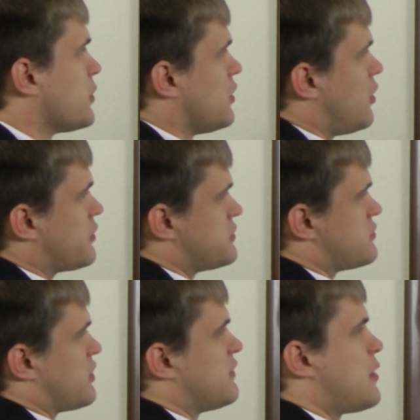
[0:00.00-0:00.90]
a long
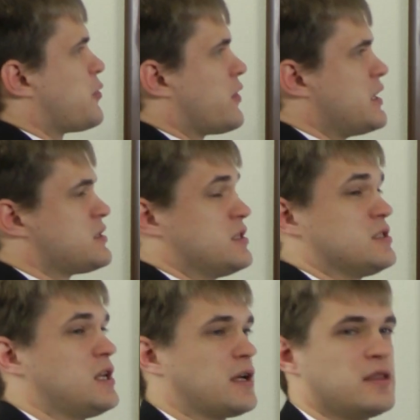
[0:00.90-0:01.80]
string of
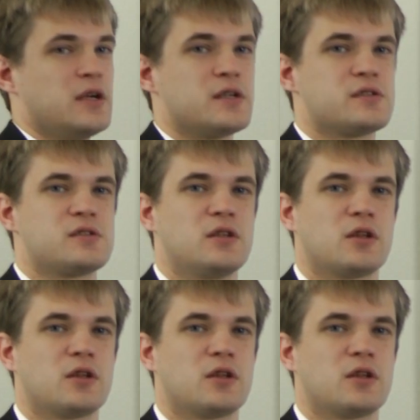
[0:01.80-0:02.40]
operations like this